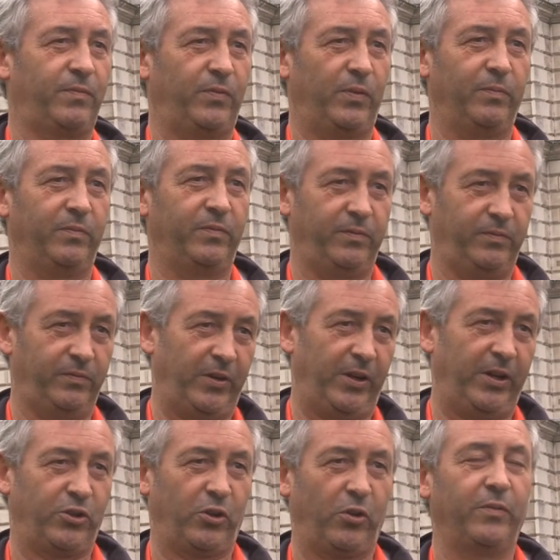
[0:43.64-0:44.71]
from
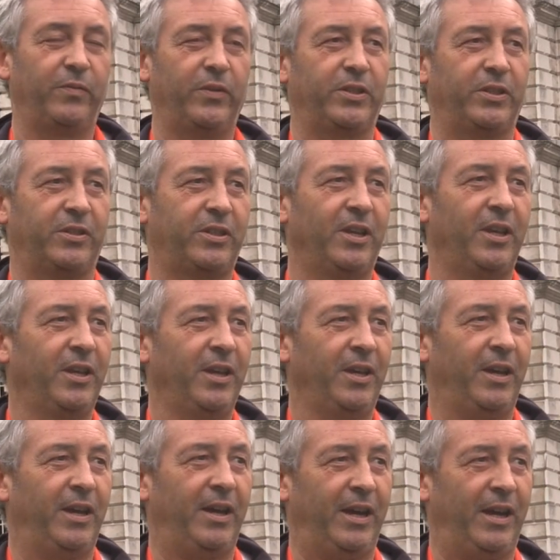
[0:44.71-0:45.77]
various other visits,
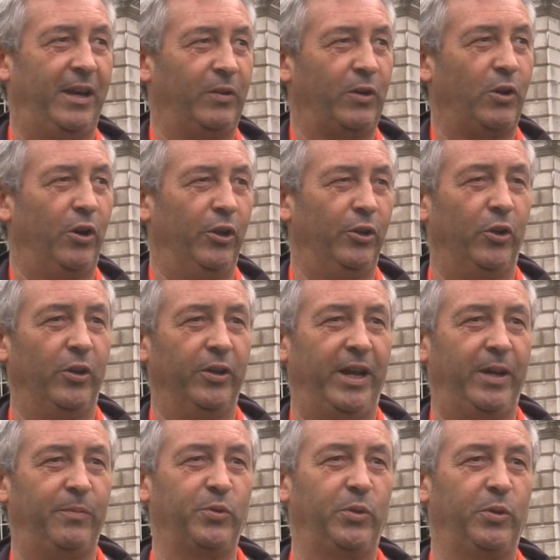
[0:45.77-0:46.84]
cottoned on
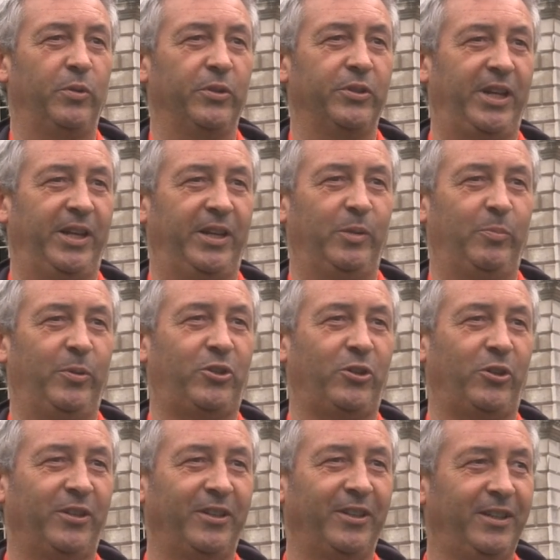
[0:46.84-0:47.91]
I was the only one taking the
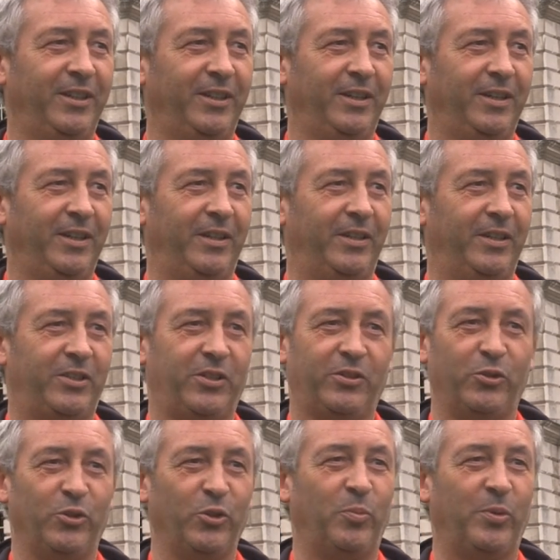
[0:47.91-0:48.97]
picture. And he
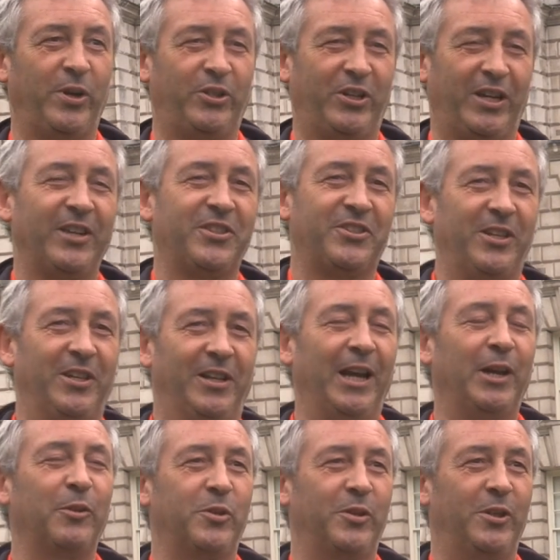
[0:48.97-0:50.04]
says, "There's no pressure." I can't say the
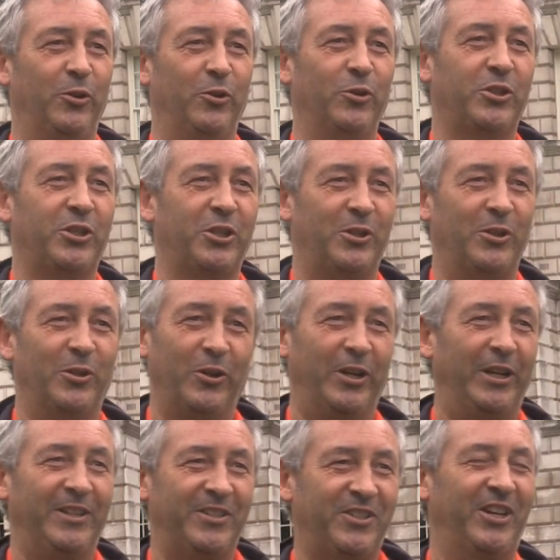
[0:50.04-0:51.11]
language that they use. He says, "You're not
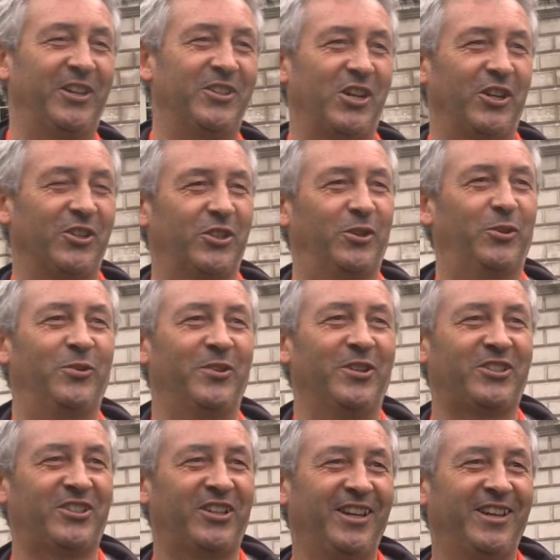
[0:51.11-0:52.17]
getting a second chance to do
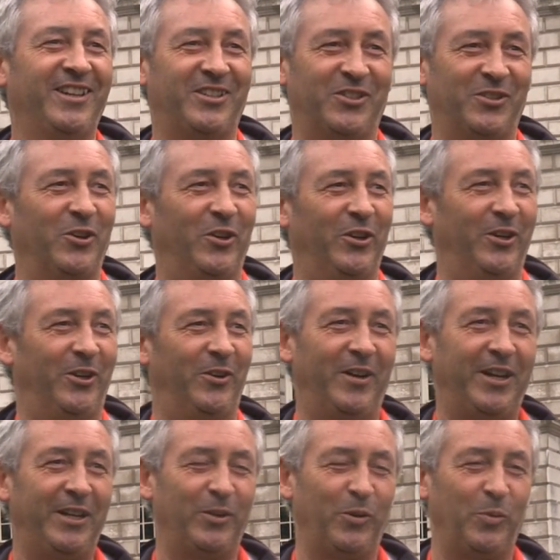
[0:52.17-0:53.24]
this." He says, "You've got to get it
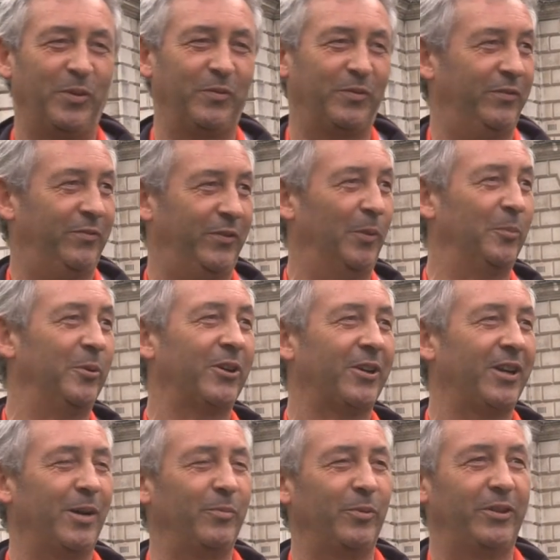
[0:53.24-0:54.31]
right. I hope you've got film in your
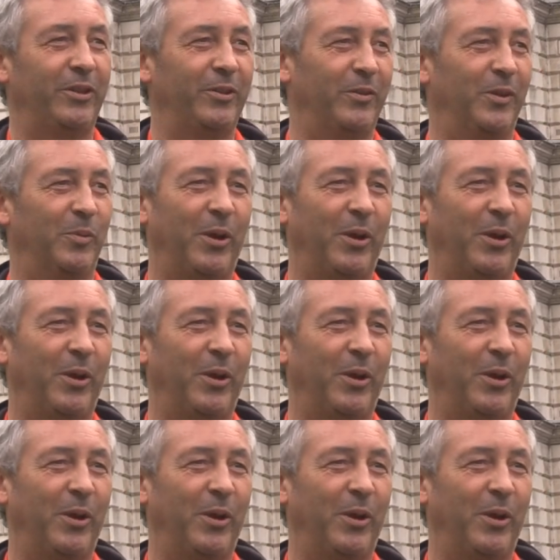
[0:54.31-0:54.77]
camera, you know, your